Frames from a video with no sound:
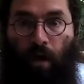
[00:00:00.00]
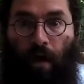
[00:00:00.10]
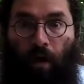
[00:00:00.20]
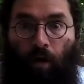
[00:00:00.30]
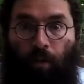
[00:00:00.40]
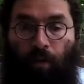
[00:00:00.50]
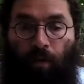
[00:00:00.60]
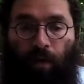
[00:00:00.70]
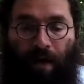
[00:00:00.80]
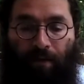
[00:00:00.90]
I hope
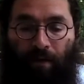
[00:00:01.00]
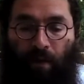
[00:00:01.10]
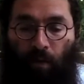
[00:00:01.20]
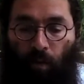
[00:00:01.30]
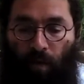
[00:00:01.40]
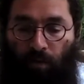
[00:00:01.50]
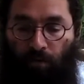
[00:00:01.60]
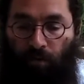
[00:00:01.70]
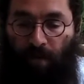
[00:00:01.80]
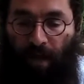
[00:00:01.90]
you are having a
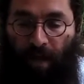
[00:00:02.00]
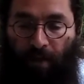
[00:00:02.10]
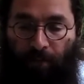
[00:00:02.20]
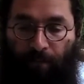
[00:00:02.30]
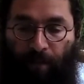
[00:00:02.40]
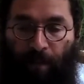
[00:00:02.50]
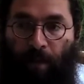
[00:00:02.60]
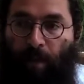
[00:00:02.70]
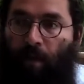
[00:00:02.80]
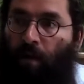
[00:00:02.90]
wonderful day
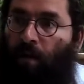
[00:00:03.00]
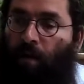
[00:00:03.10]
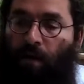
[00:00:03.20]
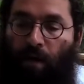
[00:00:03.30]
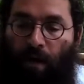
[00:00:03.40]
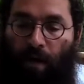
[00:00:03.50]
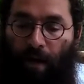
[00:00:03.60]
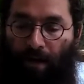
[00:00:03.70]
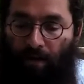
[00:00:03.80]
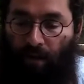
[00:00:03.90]

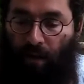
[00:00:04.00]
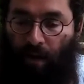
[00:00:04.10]
and